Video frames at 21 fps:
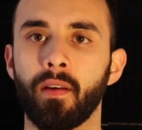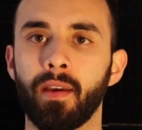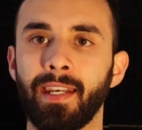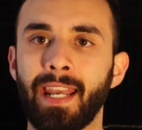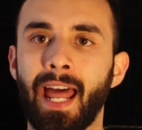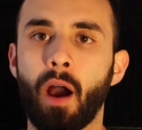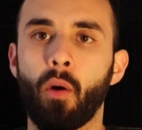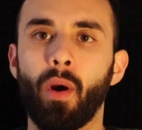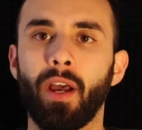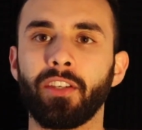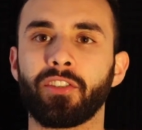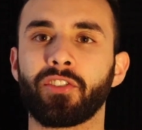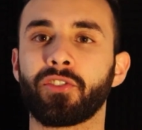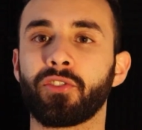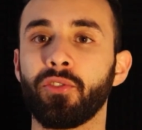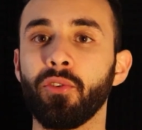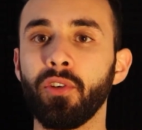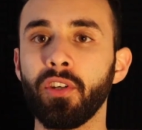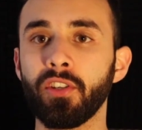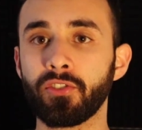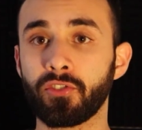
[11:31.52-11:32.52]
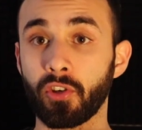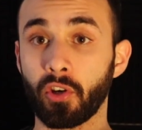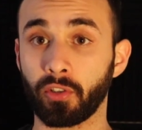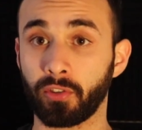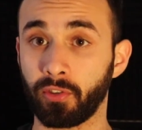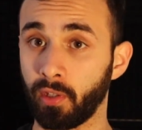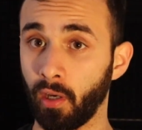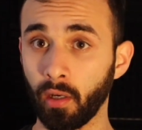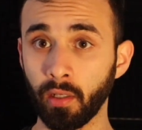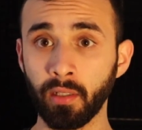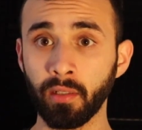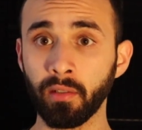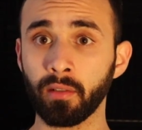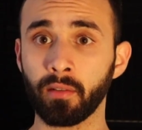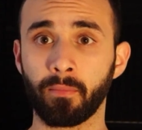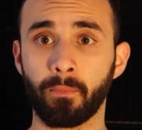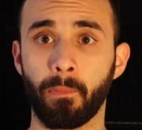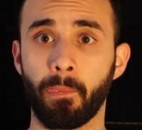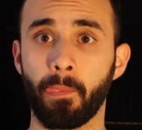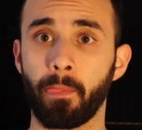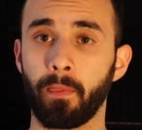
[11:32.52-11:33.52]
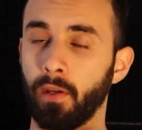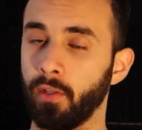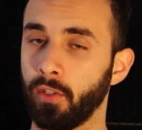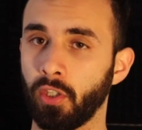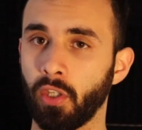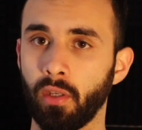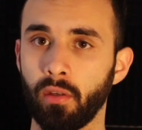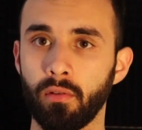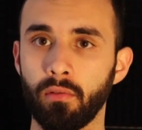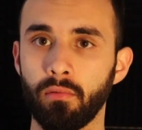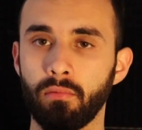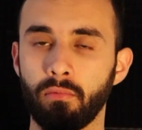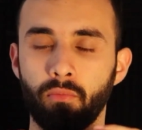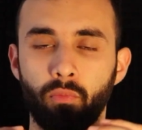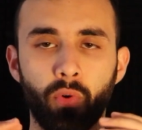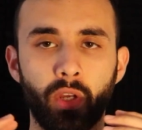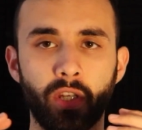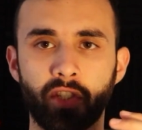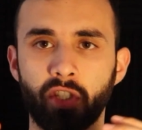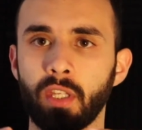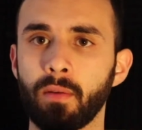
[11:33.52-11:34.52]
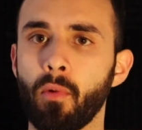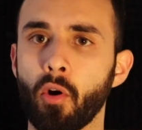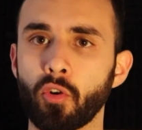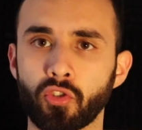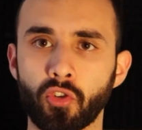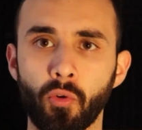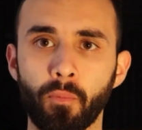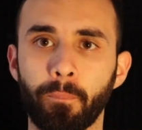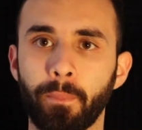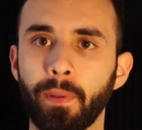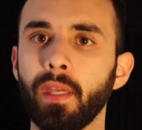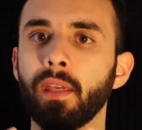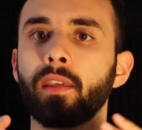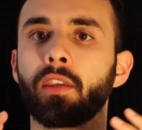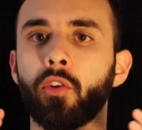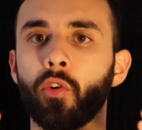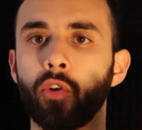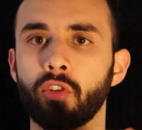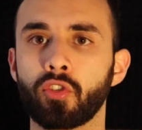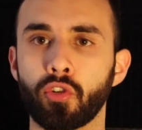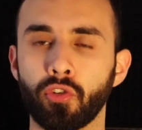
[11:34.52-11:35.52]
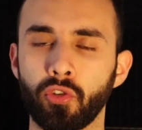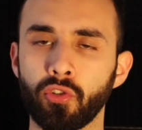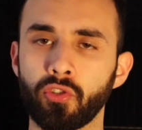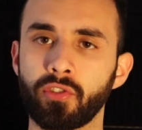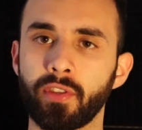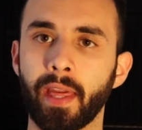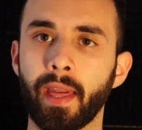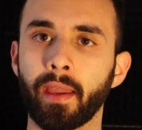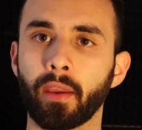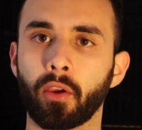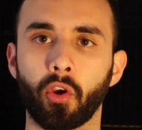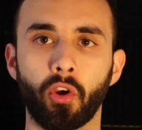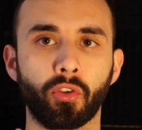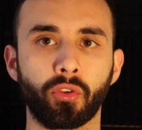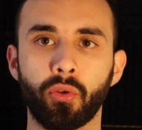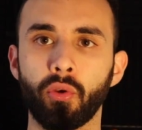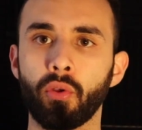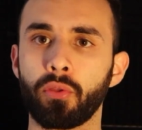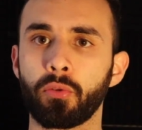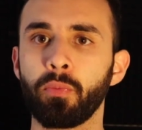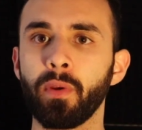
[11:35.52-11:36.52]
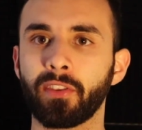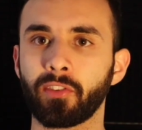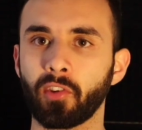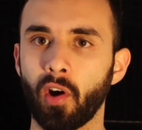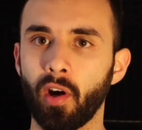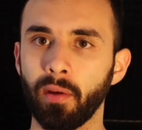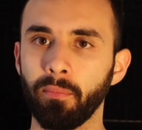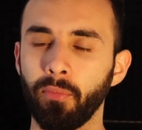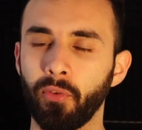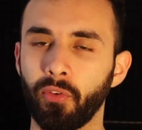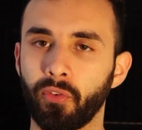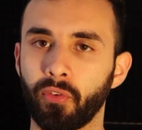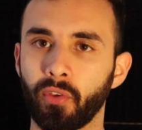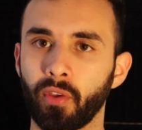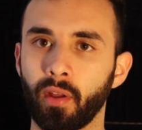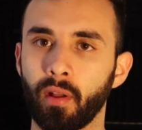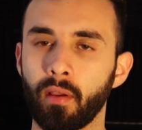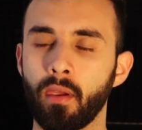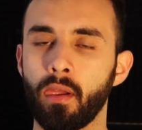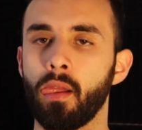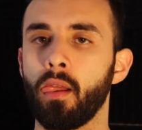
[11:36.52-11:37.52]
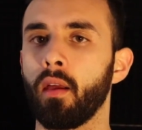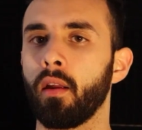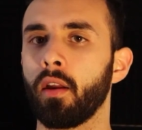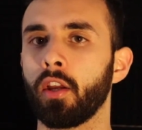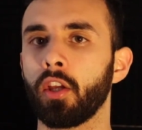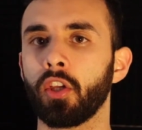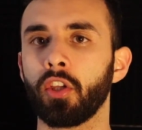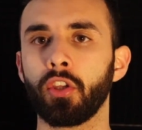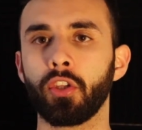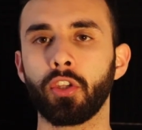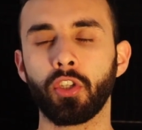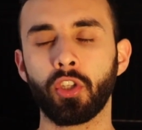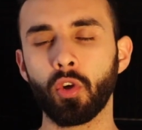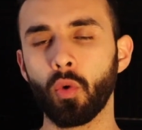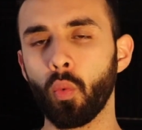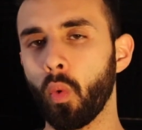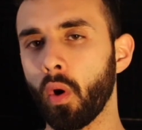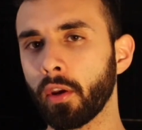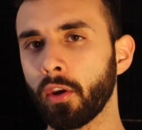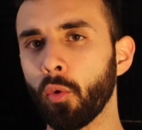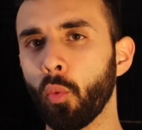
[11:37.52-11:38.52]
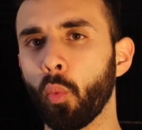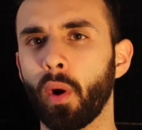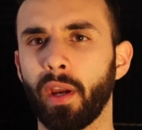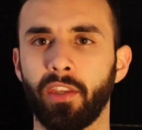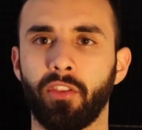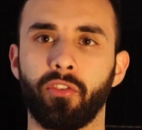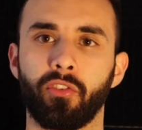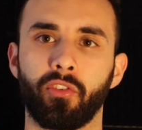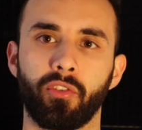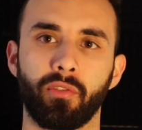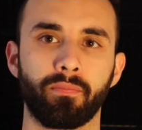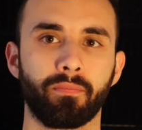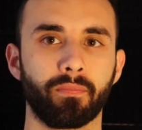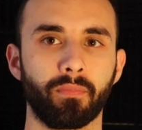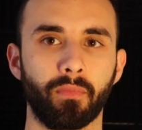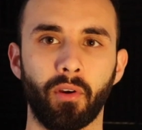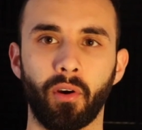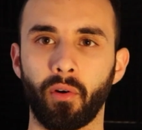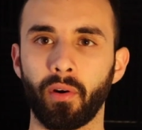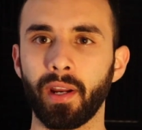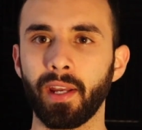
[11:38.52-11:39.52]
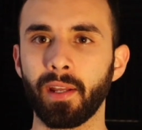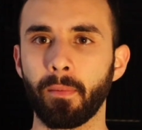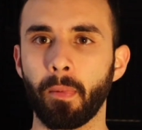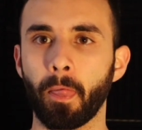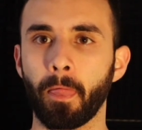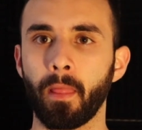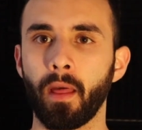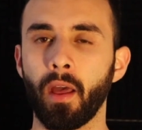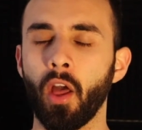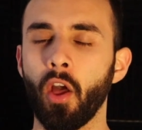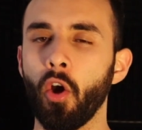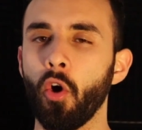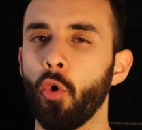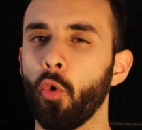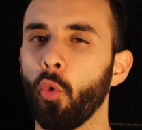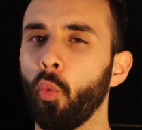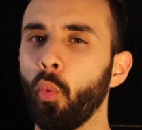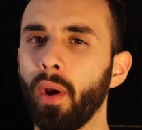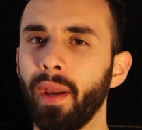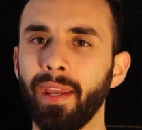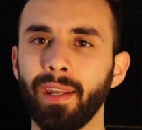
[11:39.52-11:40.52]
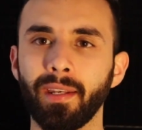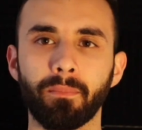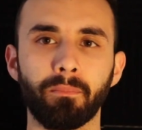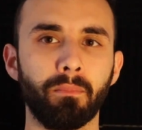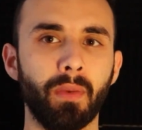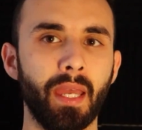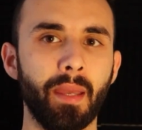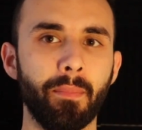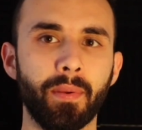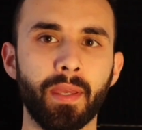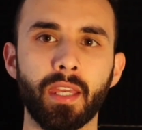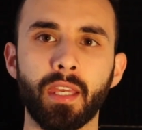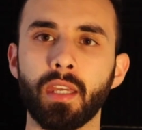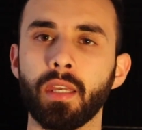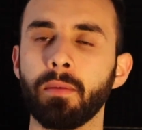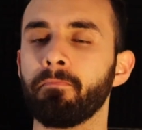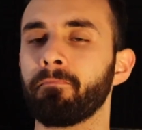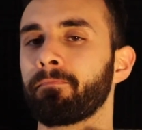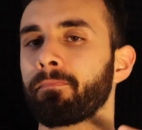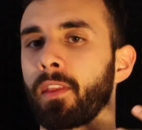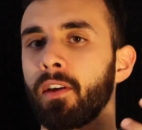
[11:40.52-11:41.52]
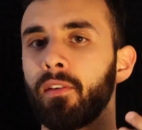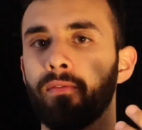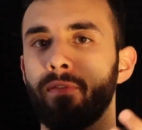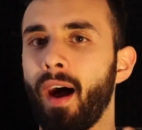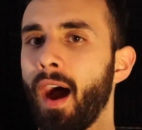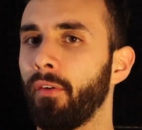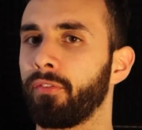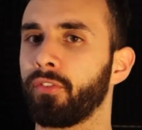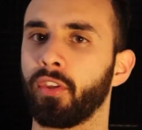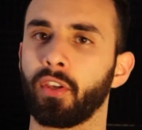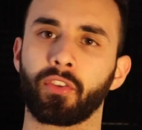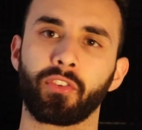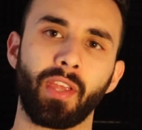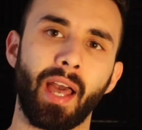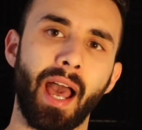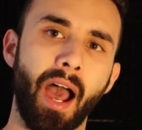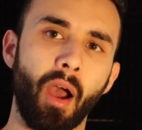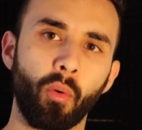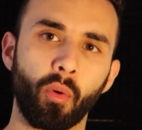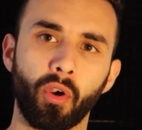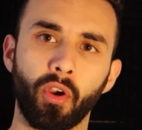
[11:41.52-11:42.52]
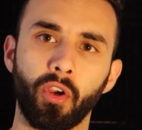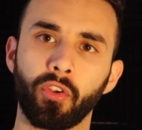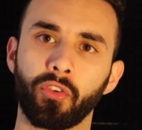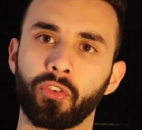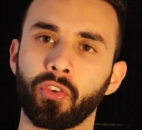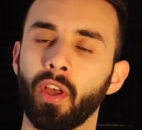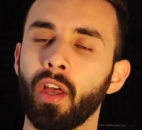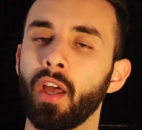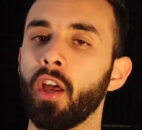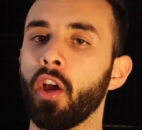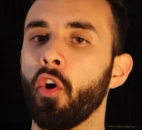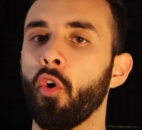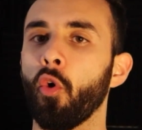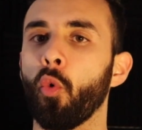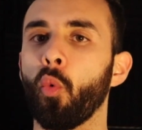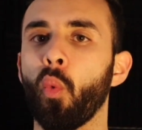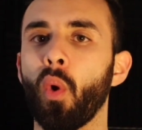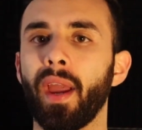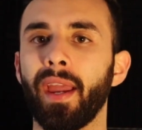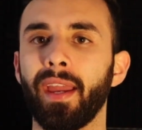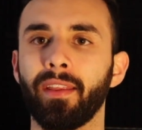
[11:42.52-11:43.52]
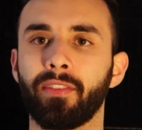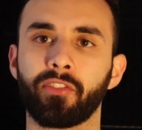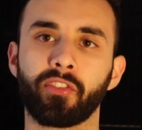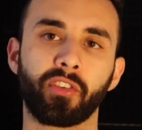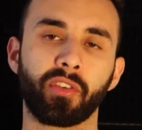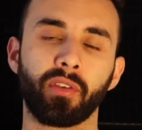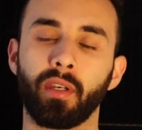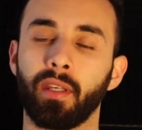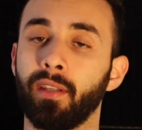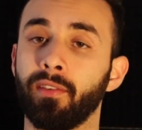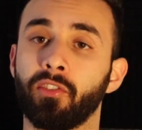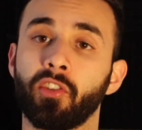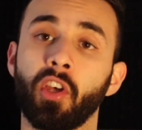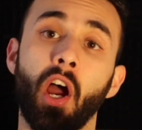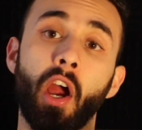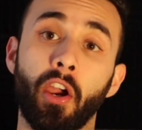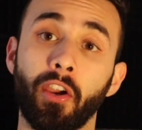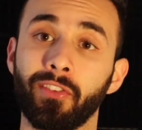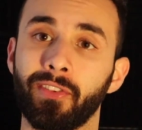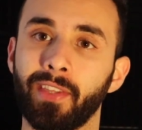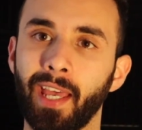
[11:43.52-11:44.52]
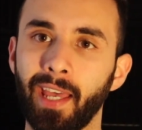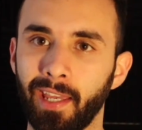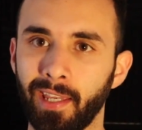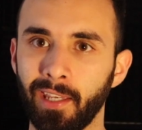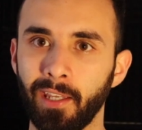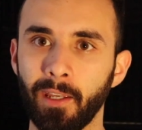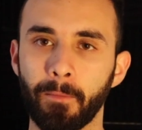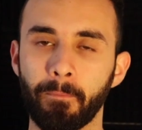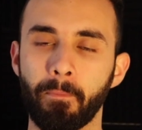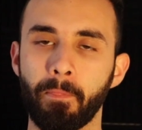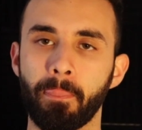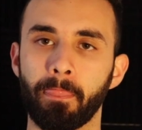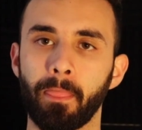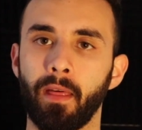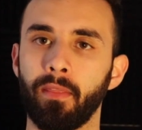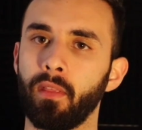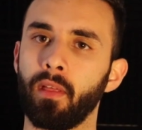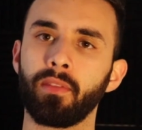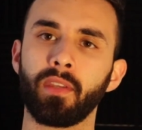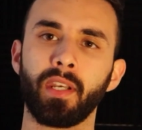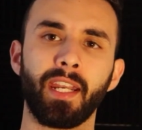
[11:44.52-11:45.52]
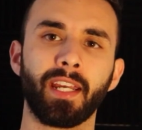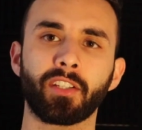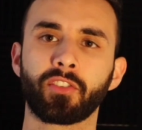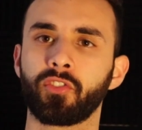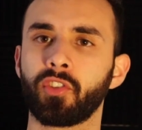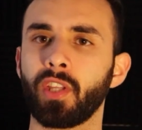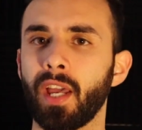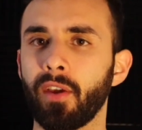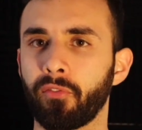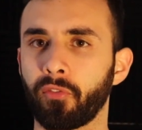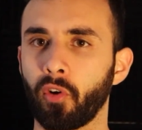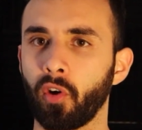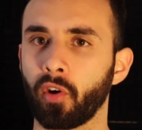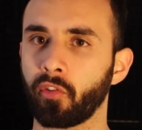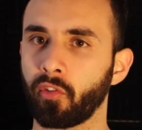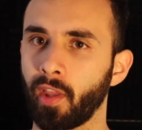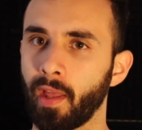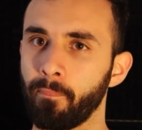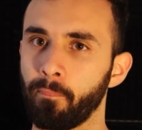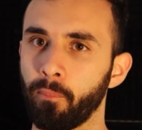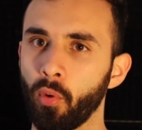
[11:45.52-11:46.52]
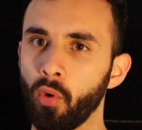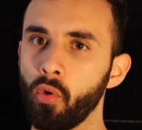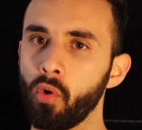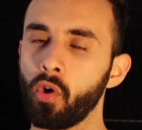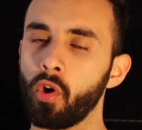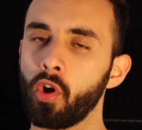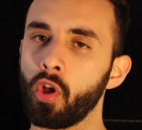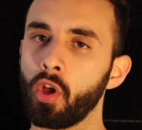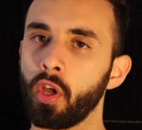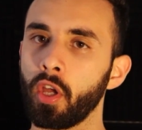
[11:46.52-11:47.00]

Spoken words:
Now, as soon as you're done, you reach the emotional peak, you introduce the anchor 2-3 times, you wanna wait, all right? Wait maybe 5-6 hours, wait an entire day, and then the next day, for example,